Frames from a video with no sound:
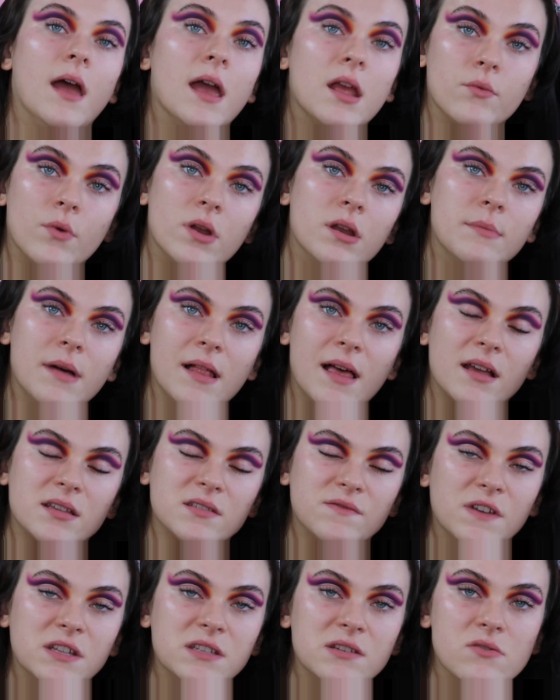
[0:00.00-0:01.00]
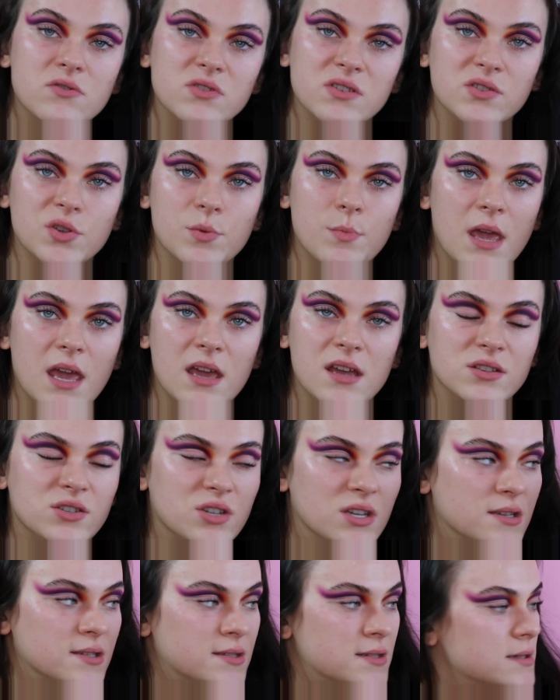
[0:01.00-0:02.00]
in one of my last videos, it took me
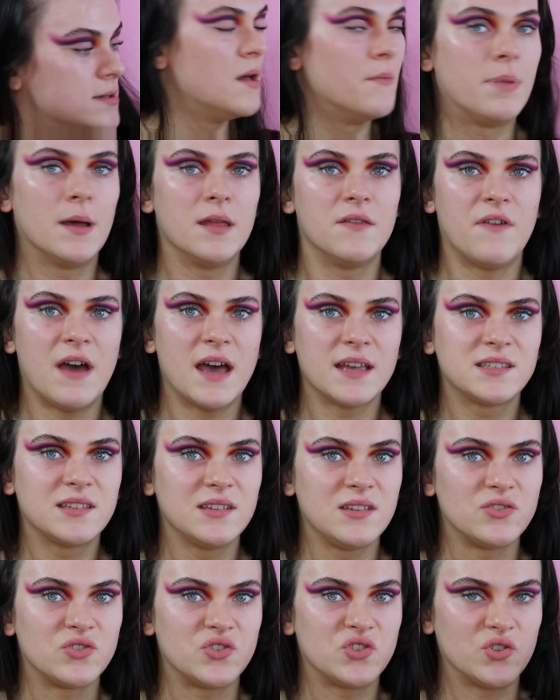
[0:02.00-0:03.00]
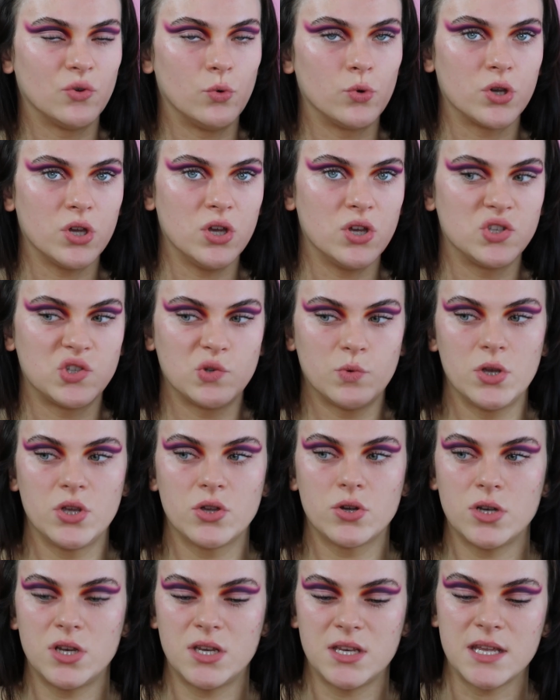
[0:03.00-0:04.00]
ages. But the Vaseline is so good, so what
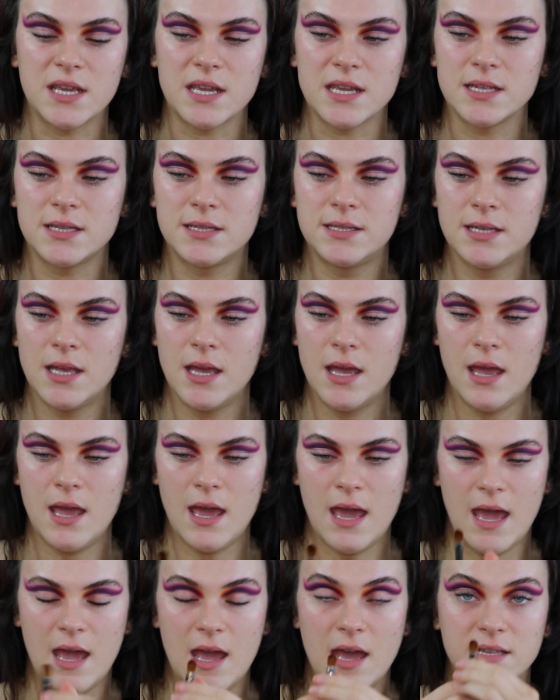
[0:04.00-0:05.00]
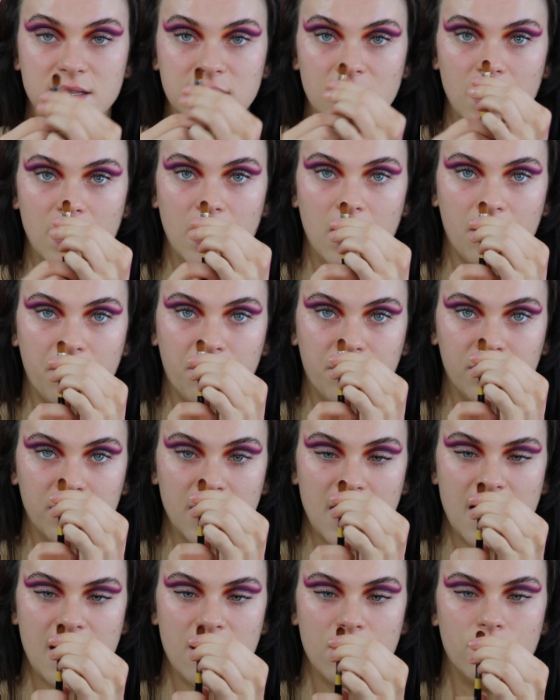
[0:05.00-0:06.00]
you're going to need is a
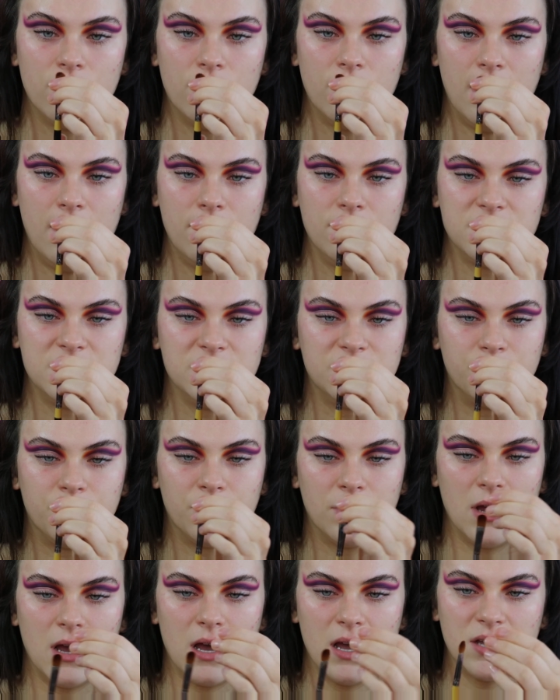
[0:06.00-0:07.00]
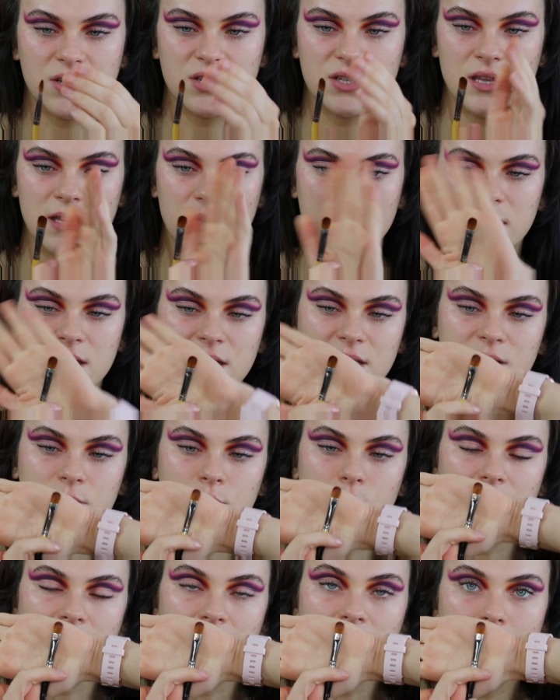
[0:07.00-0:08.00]
flat rounded brush like
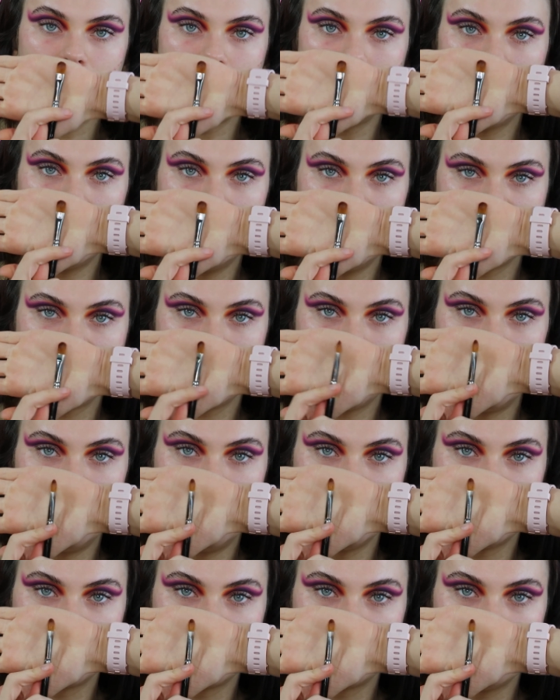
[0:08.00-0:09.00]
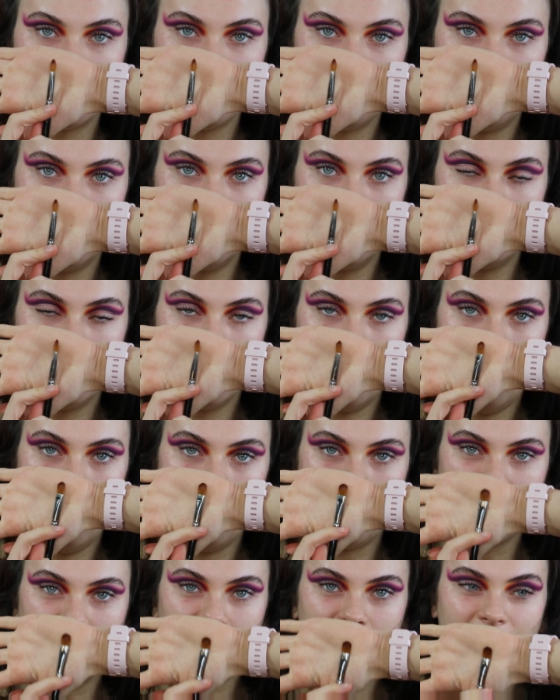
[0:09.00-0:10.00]
this one here. This one I just got from
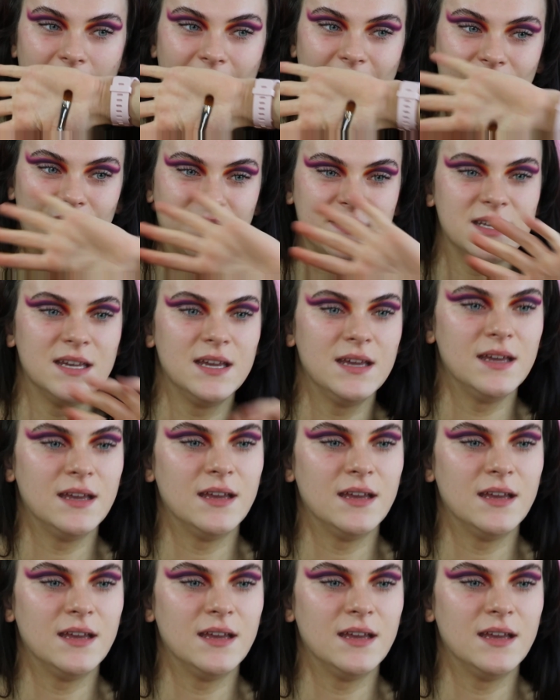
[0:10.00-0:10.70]
Hobbycraft,